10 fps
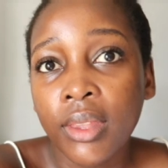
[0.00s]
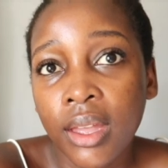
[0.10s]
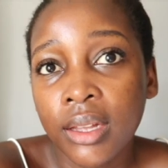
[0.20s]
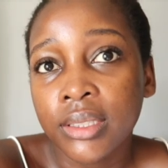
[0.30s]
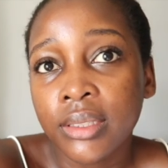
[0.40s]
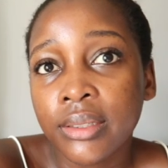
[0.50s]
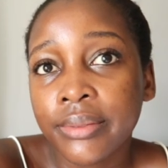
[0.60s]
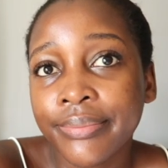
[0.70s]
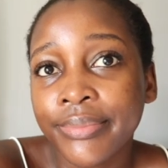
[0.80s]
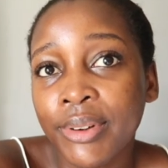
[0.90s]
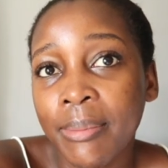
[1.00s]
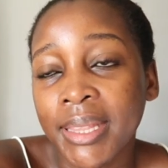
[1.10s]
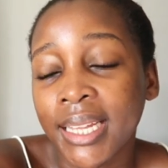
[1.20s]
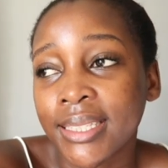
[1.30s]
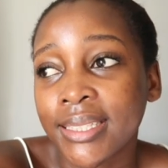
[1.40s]
until
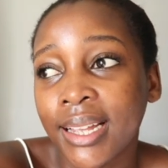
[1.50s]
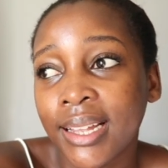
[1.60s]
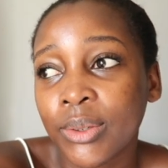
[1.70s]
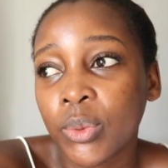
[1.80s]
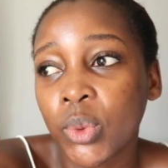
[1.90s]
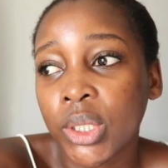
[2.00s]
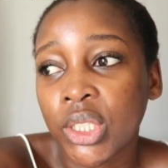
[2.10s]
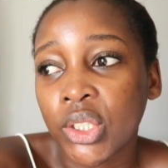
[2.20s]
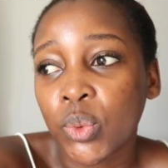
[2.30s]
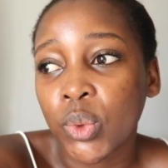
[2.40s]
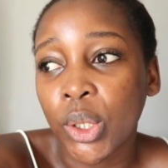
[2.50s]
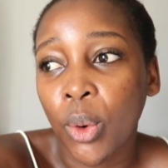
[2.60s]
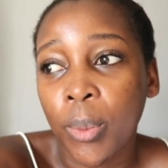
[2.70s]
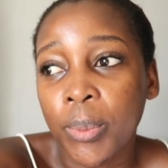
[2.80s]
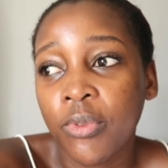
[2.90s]
Ramadan is done, which we
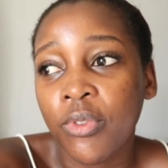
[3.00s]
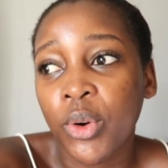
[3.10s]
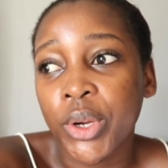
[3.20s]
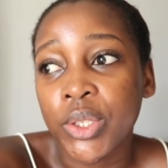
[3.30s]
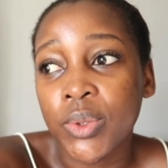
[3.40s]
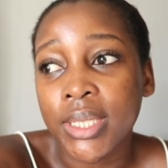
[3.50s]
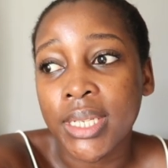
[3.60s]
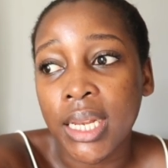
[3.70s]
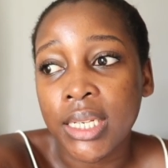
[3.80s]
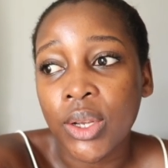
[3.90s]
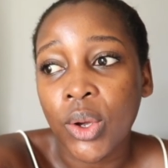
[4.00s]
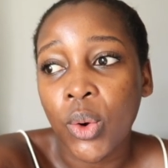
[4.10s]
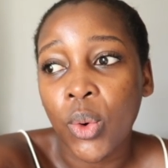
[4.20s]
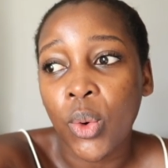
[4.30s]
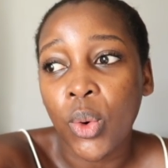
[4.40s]
hope for it to start
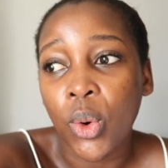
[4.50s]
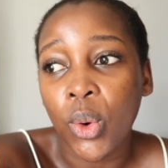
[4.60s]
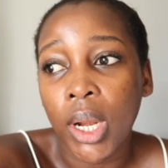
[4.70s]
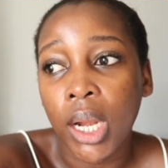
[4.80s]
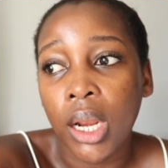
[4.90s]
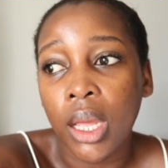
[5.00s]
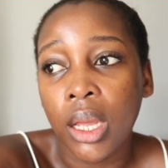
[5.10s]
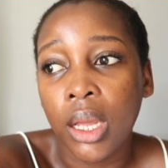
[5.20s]
on